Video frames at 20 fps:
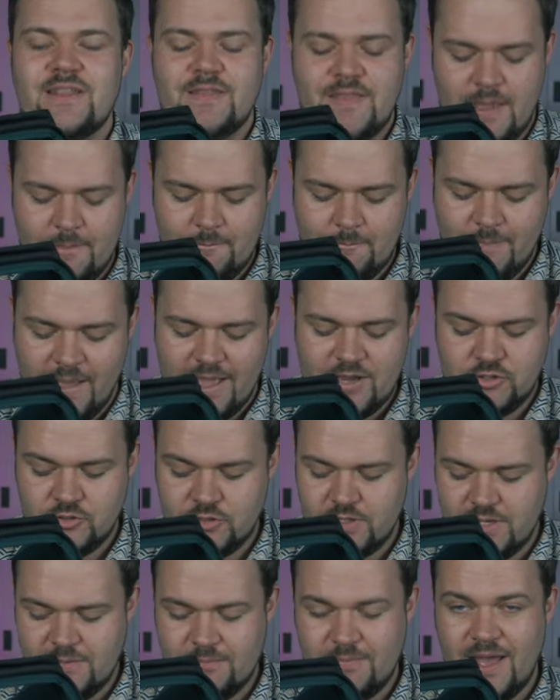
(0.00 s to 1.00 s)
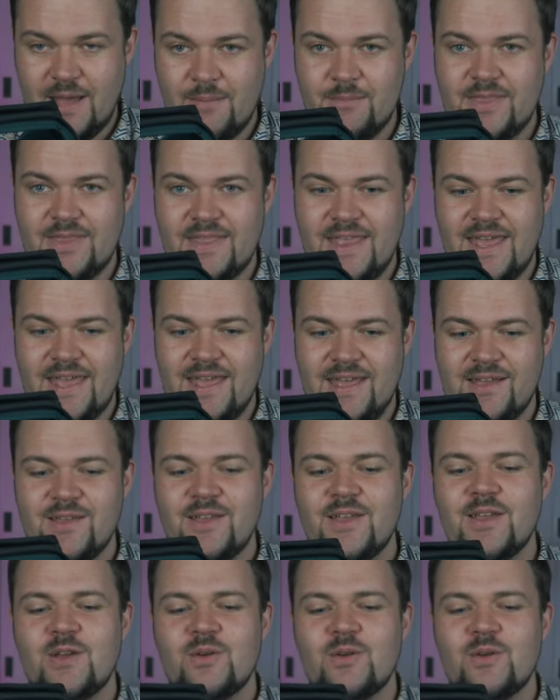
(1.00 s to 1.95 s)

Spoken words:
that battery compartment there